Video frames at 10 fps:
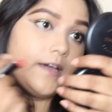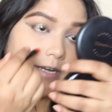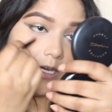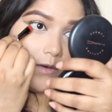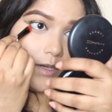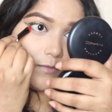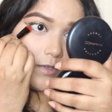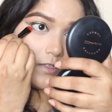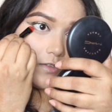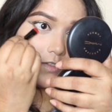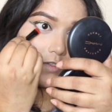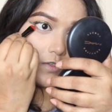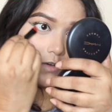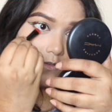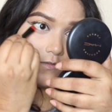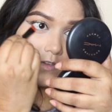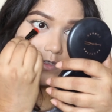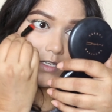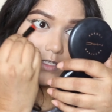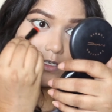And now I'm going to
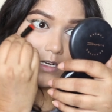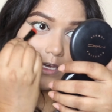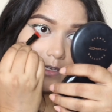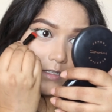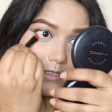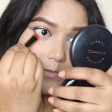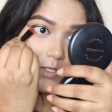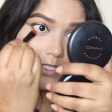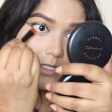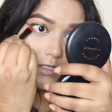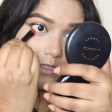soften that line a bit.